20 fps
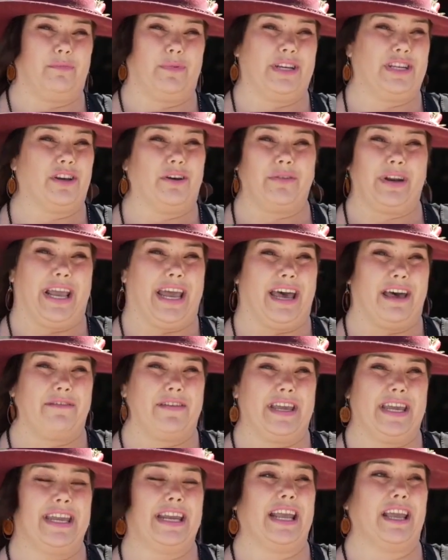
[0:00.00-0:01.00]
We don't have
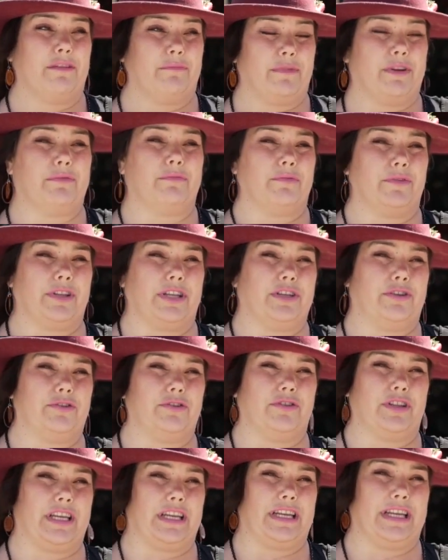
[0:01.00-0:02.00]
it and we really
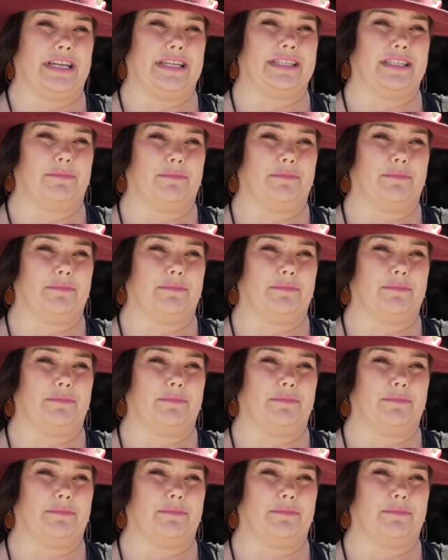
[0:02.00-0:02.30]
truly need